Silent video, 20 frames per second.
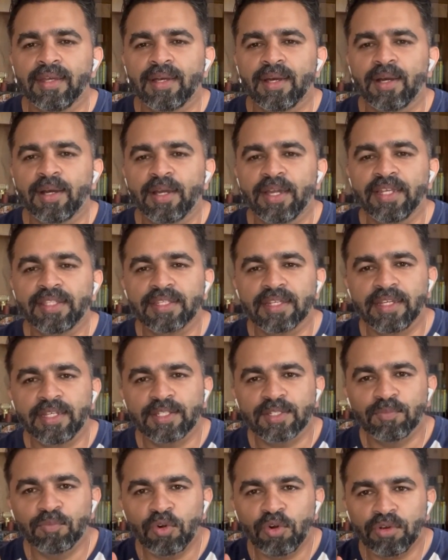
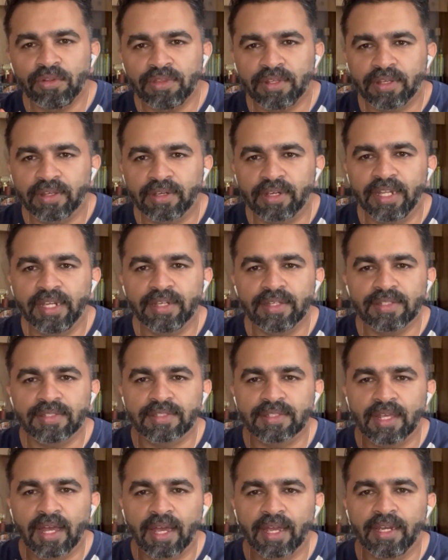It's more on the greener
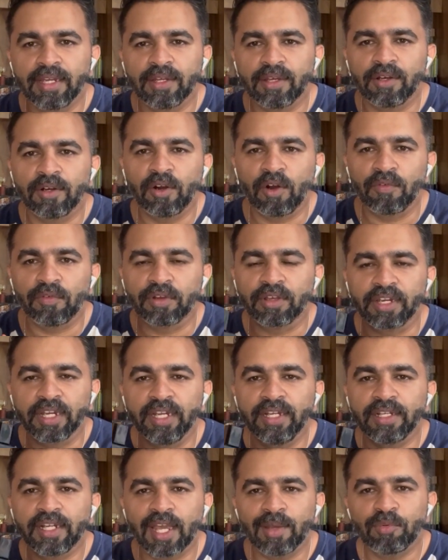side of a
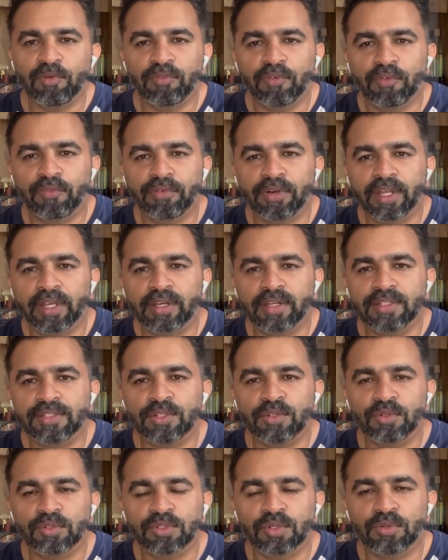green type of a fragrance,
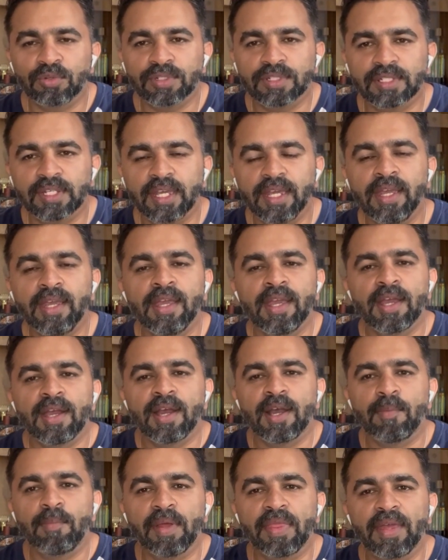you so to say,
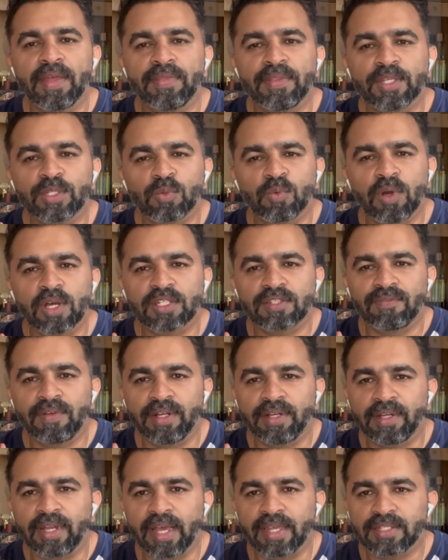but then this works
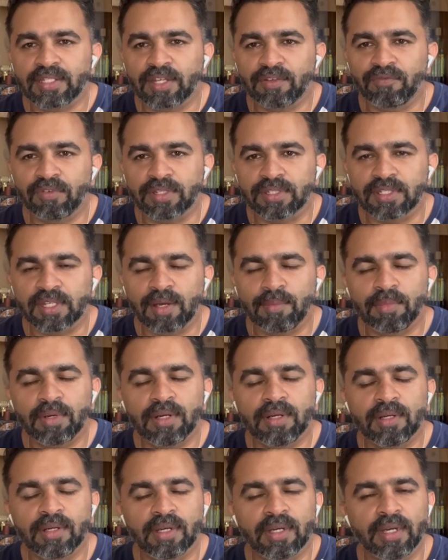fantastic for
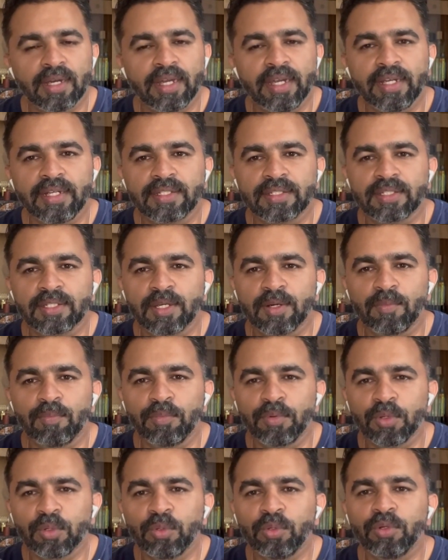summer. It's a
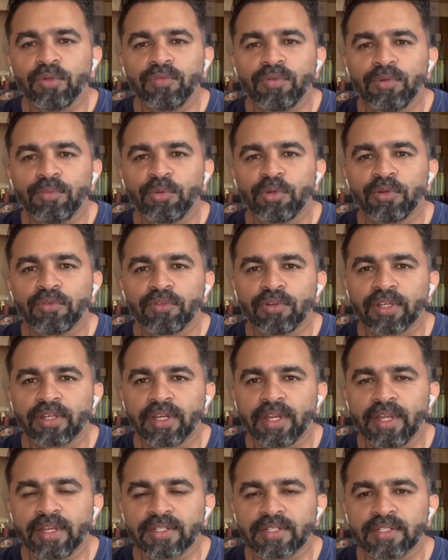beautiful, beautiful
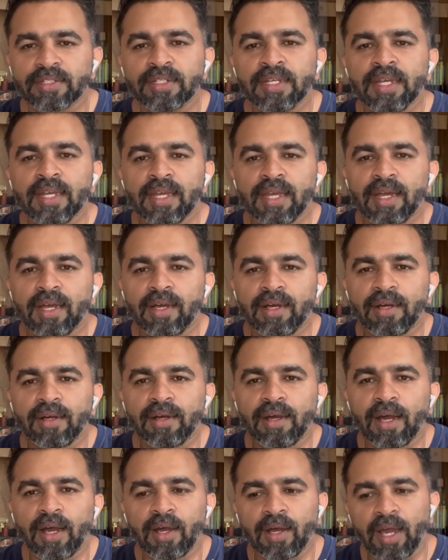creation.
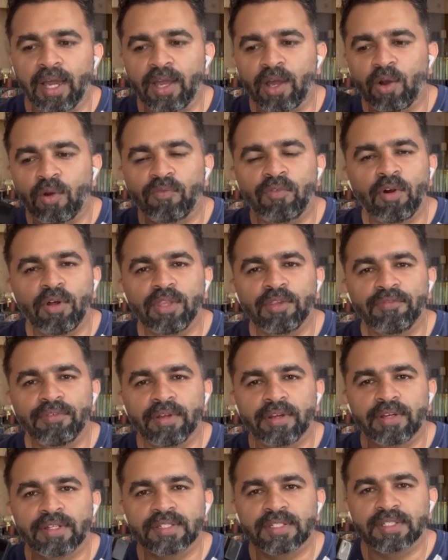Of all the
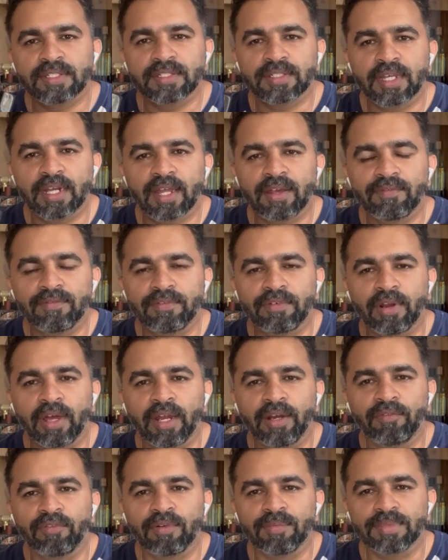fragrances that I've
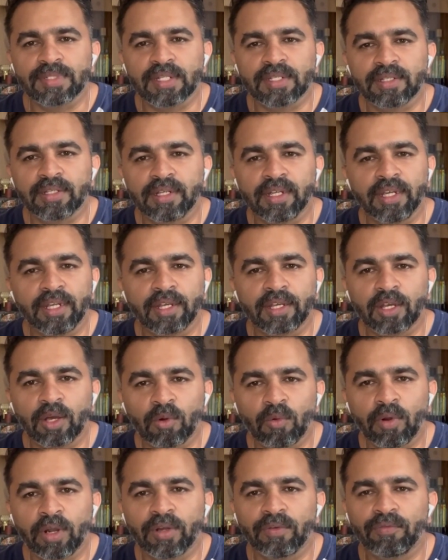tried from Scentedelic,
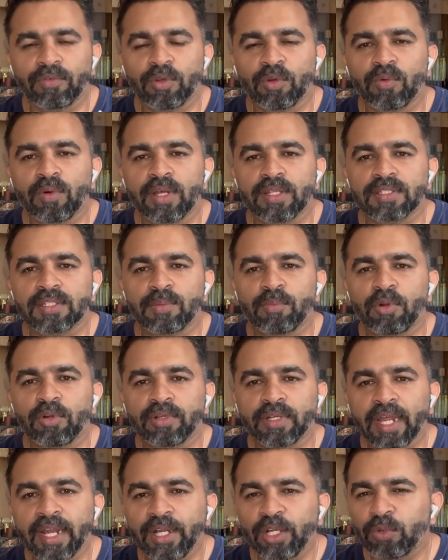quite a few ones,
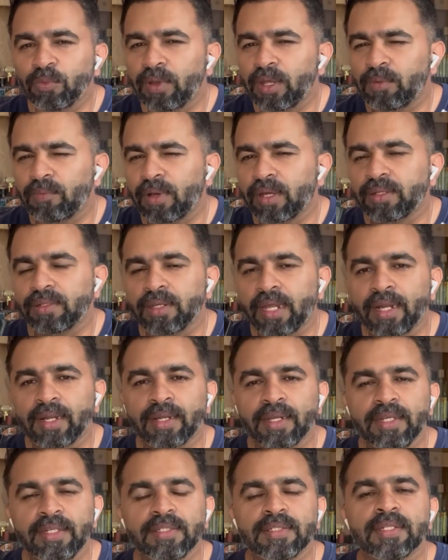about 10-12 one
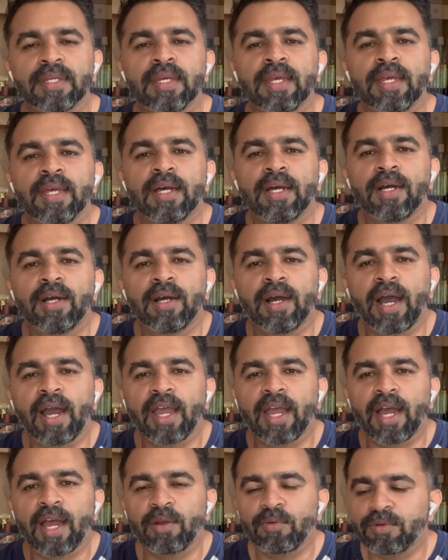at least,
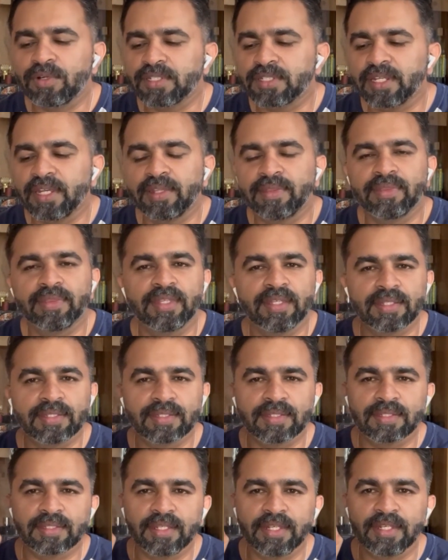I would say
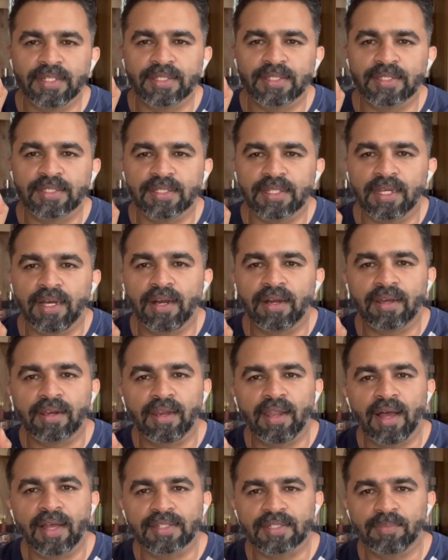this is a
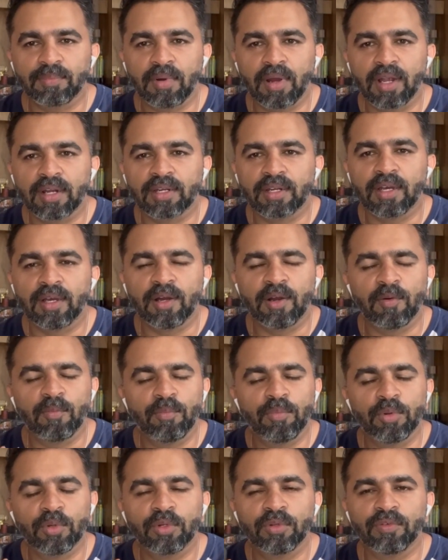class apart, a
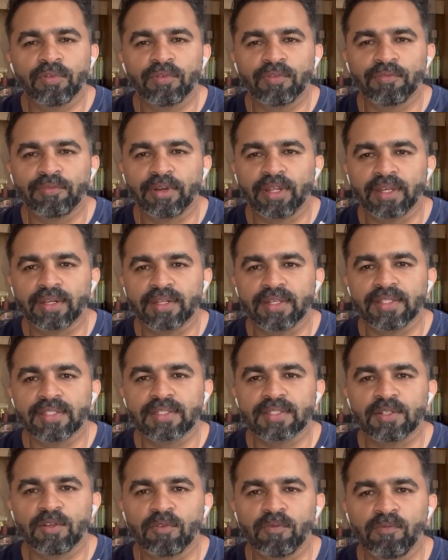beautiful
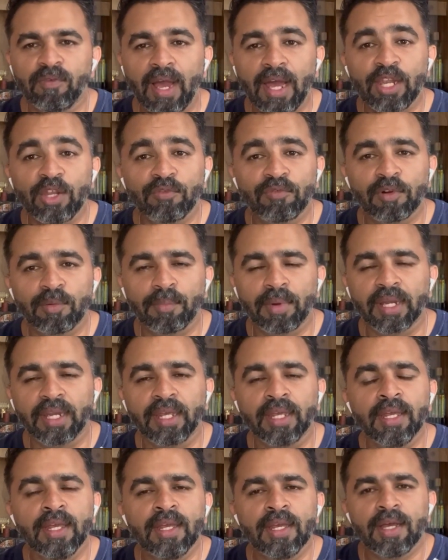fragrance, value for
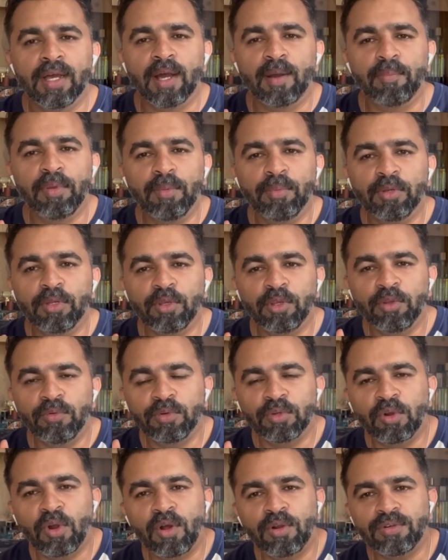money. People
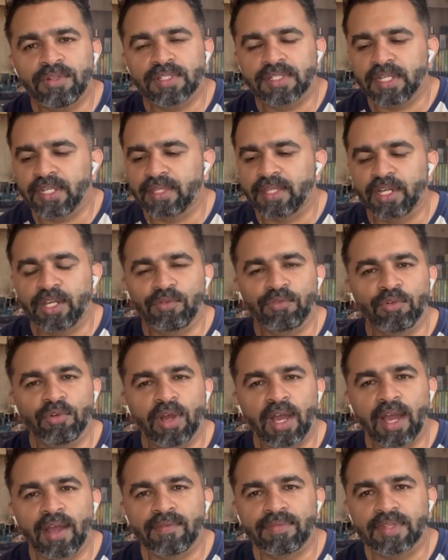even go on to say that if you
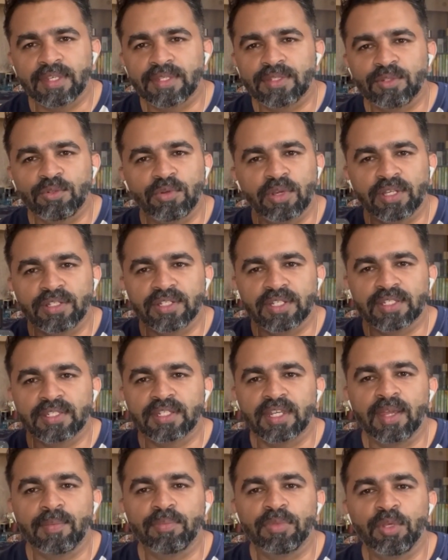have this, you can just
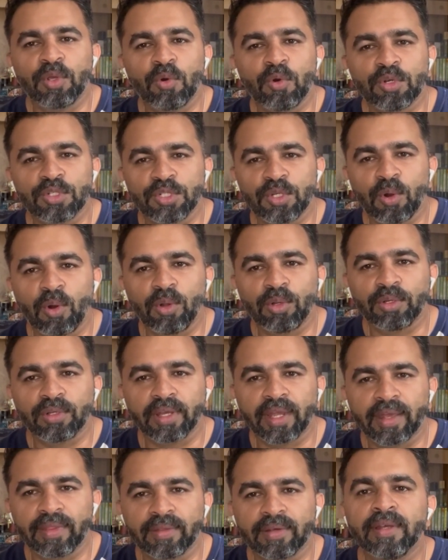skip the OG
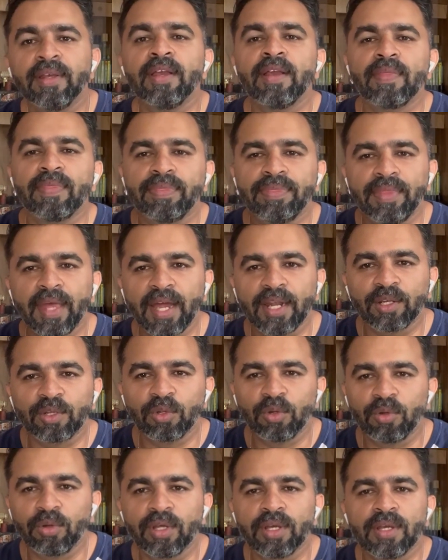altogether, that
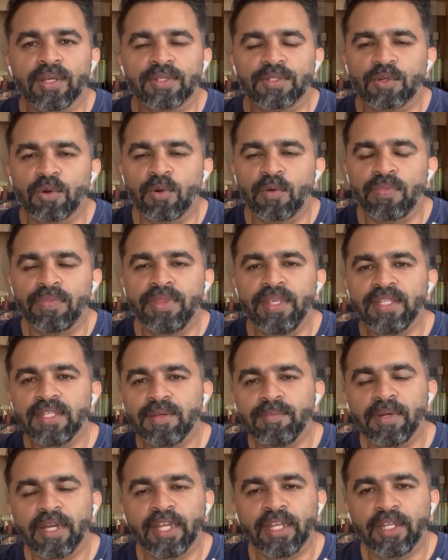good. So these
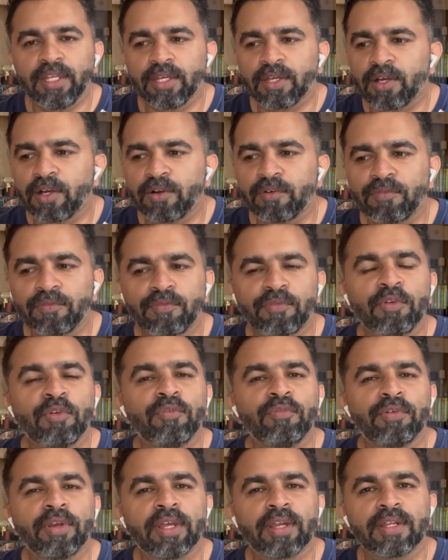are my few
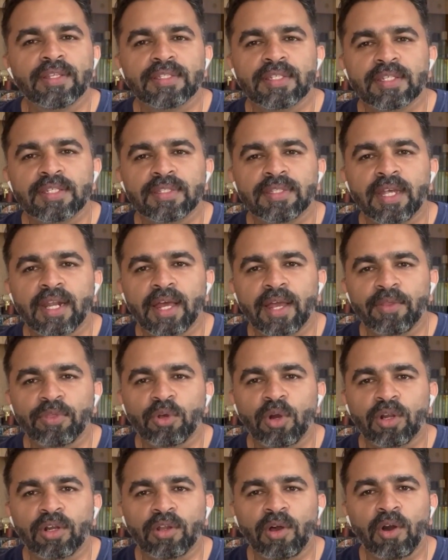fragrances that I
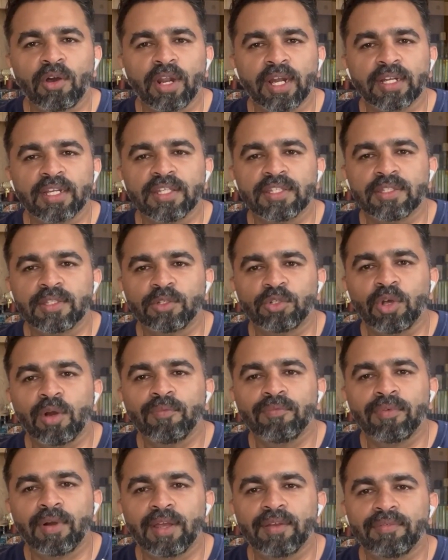thought, or at least the
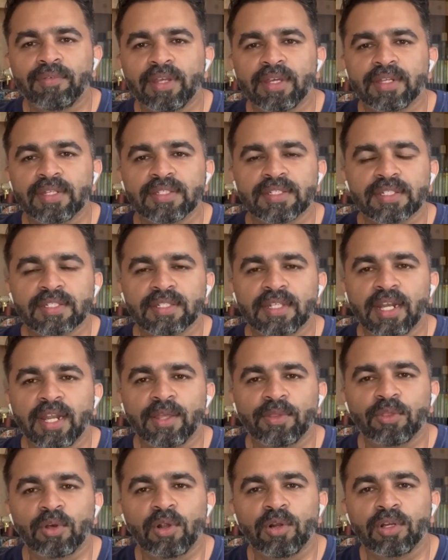top 5 fragrances that
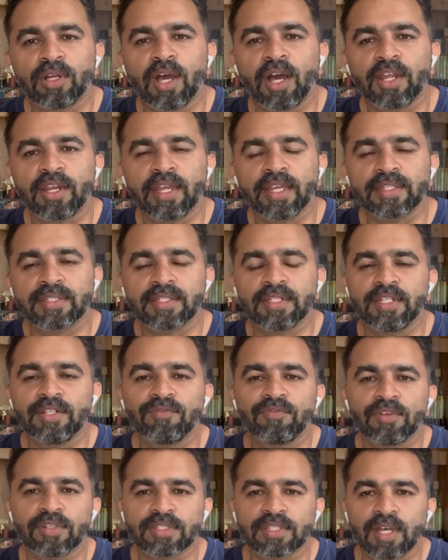I thought are
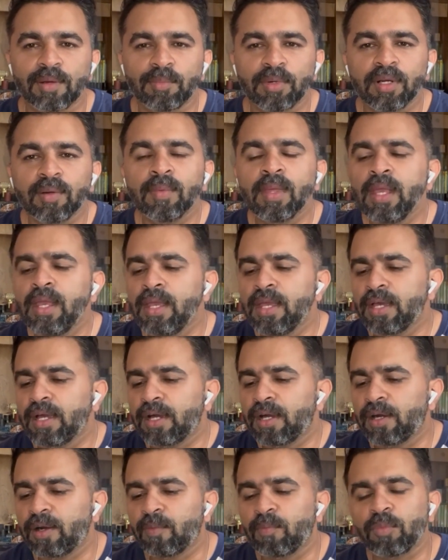excellent for summer.
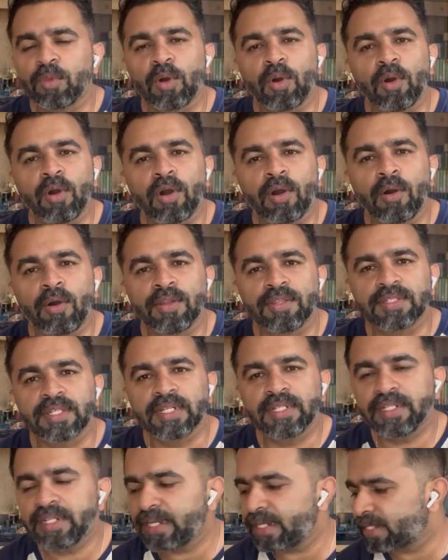On
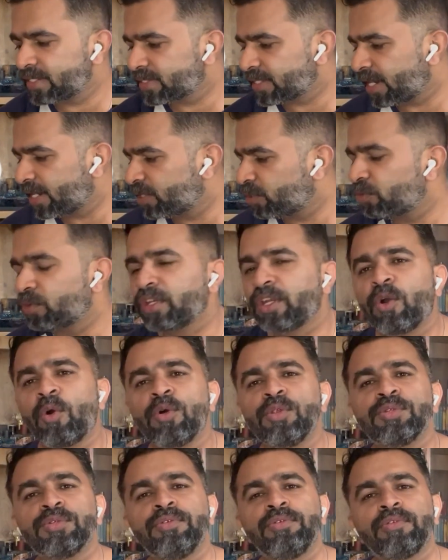Scentedelic site, you can
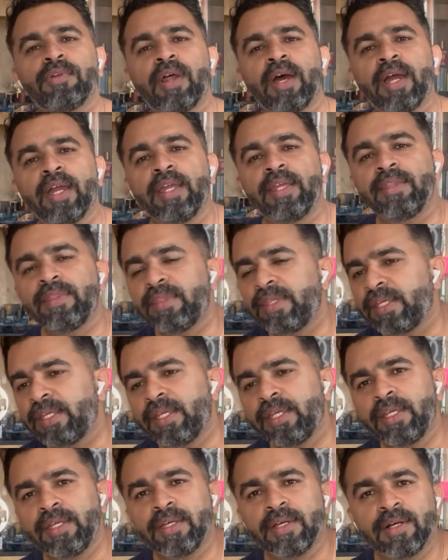also try
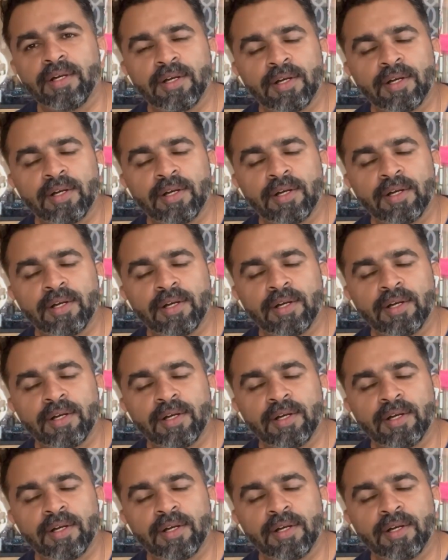the